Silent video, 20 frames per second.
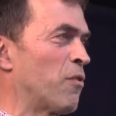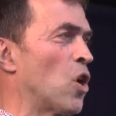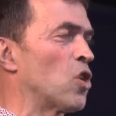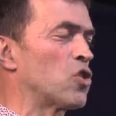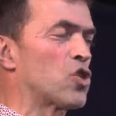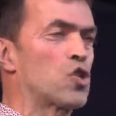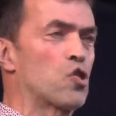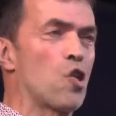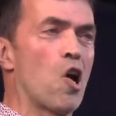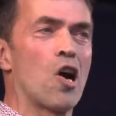got
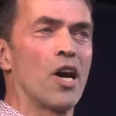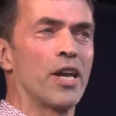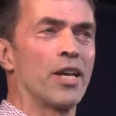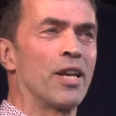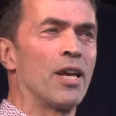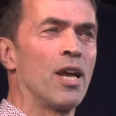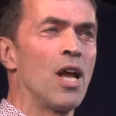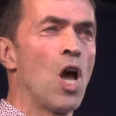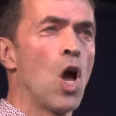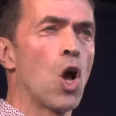to try and
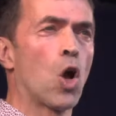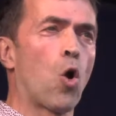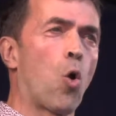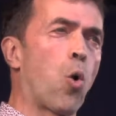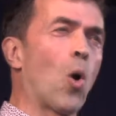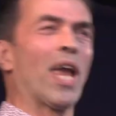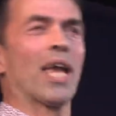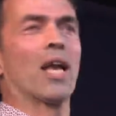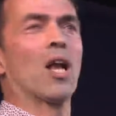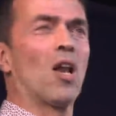
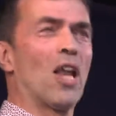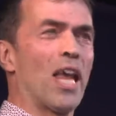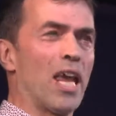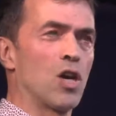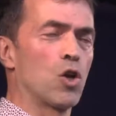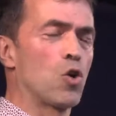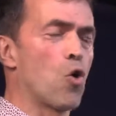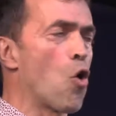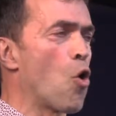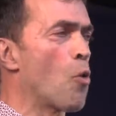quickly
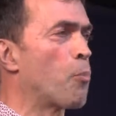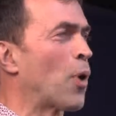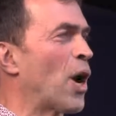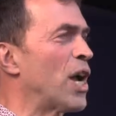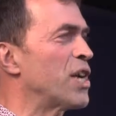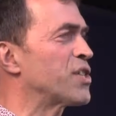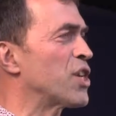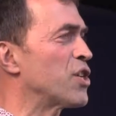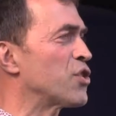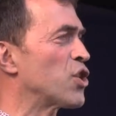
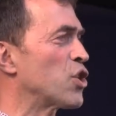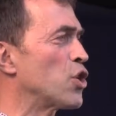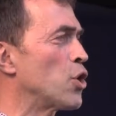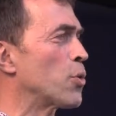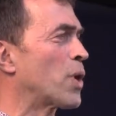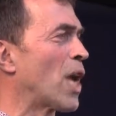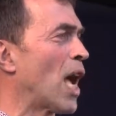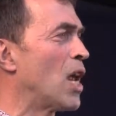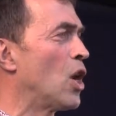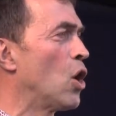incorporate into
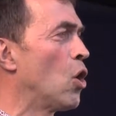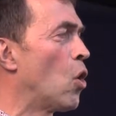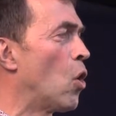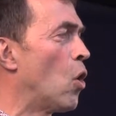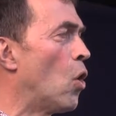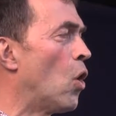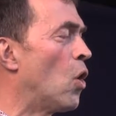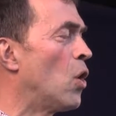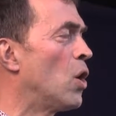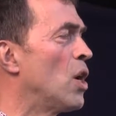UK
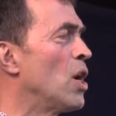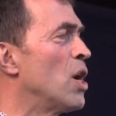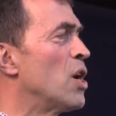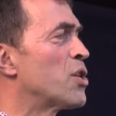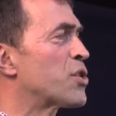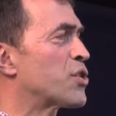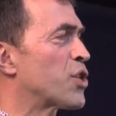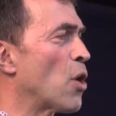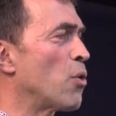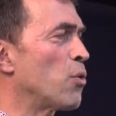law.
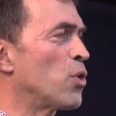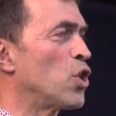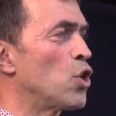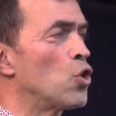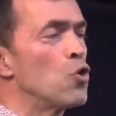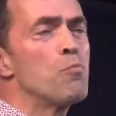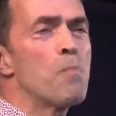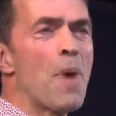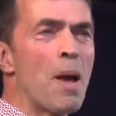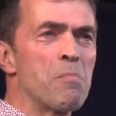So
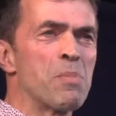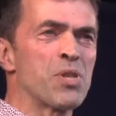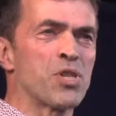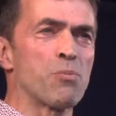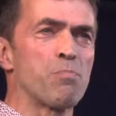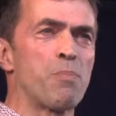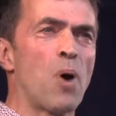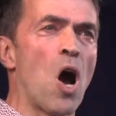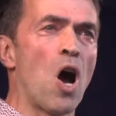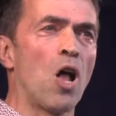you members
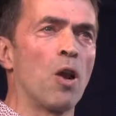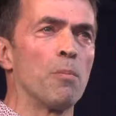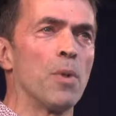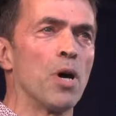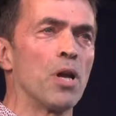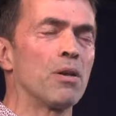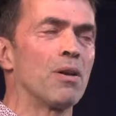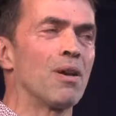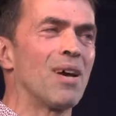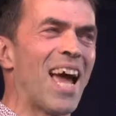of
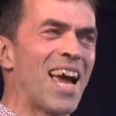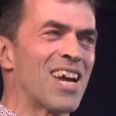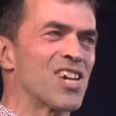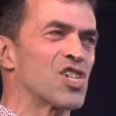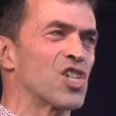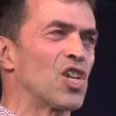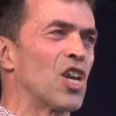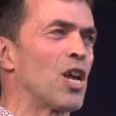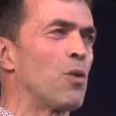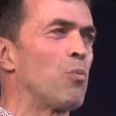Parliament,
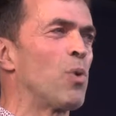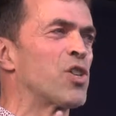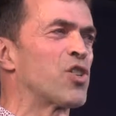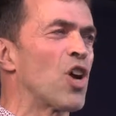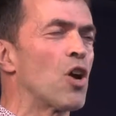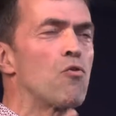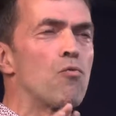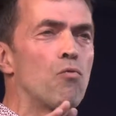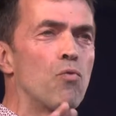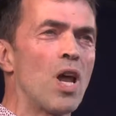actually, we
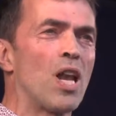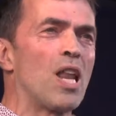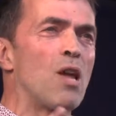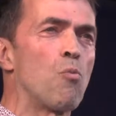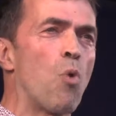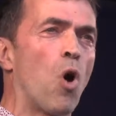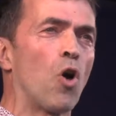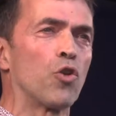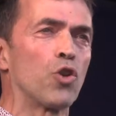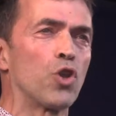don't really
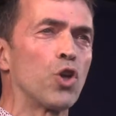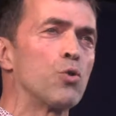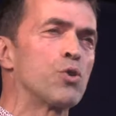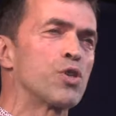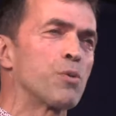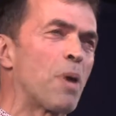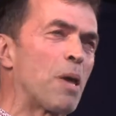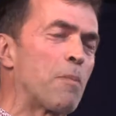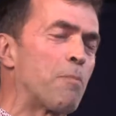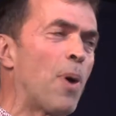want you
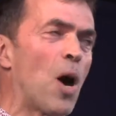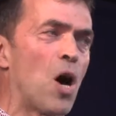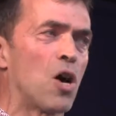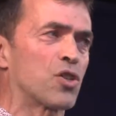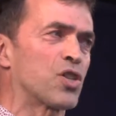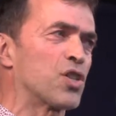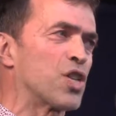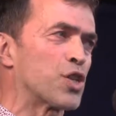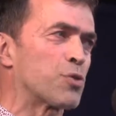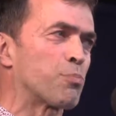to be
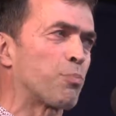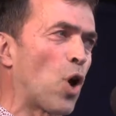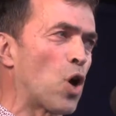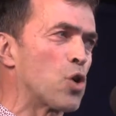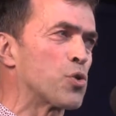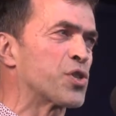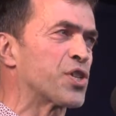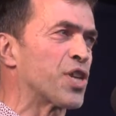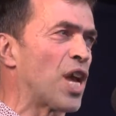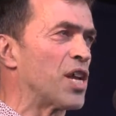part of this
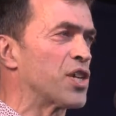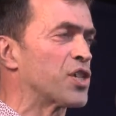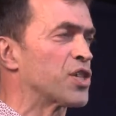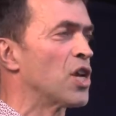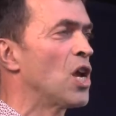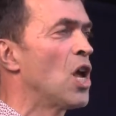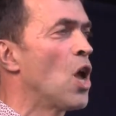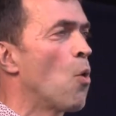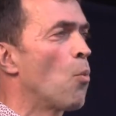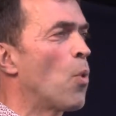process.
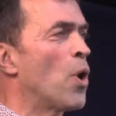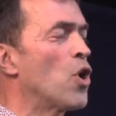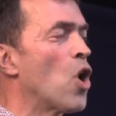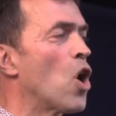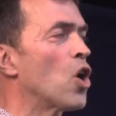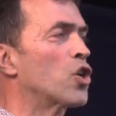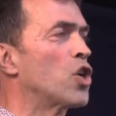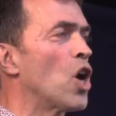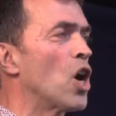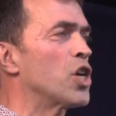We're
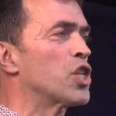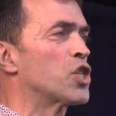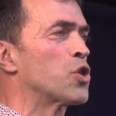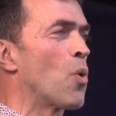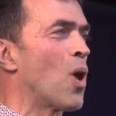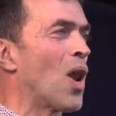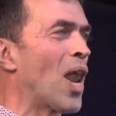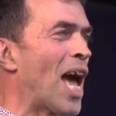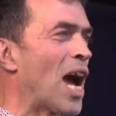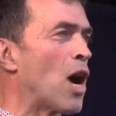not going
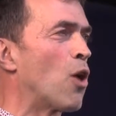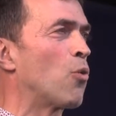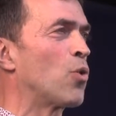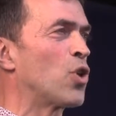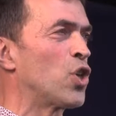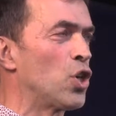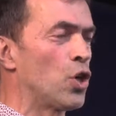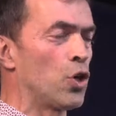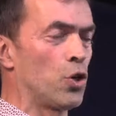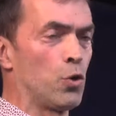to allow
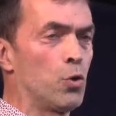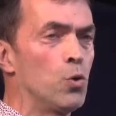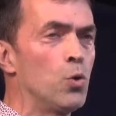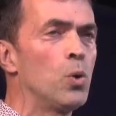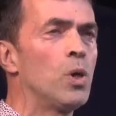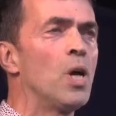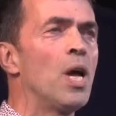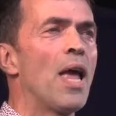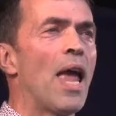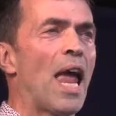
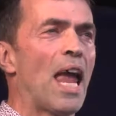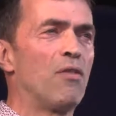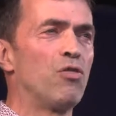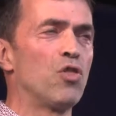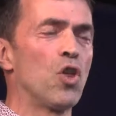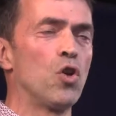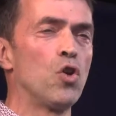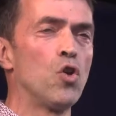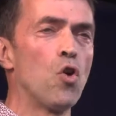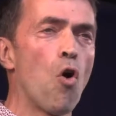you in
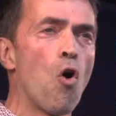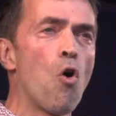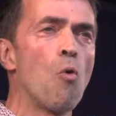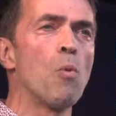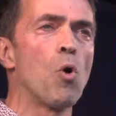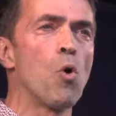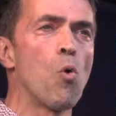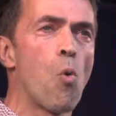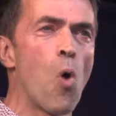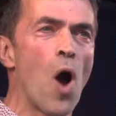the
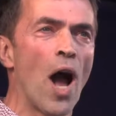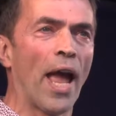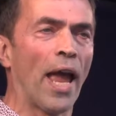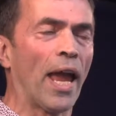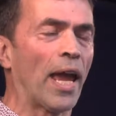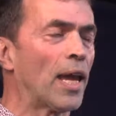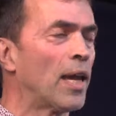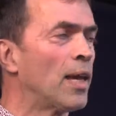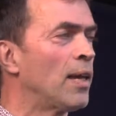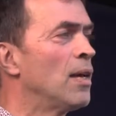normal
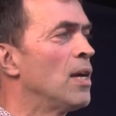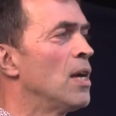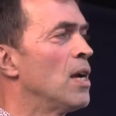way